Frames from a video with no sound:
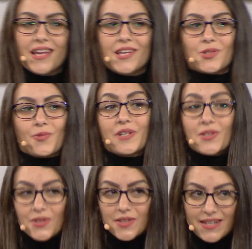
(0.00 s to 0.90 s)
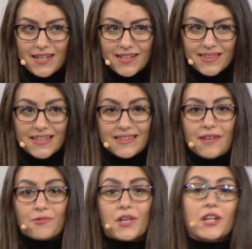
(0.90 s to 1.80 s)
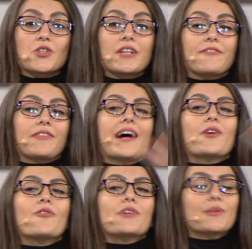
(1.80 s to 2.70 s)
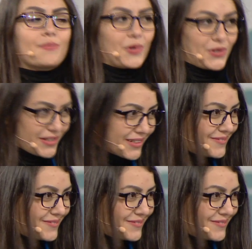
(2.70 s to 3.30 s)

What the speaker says: So we used to think that they would actually fly over the border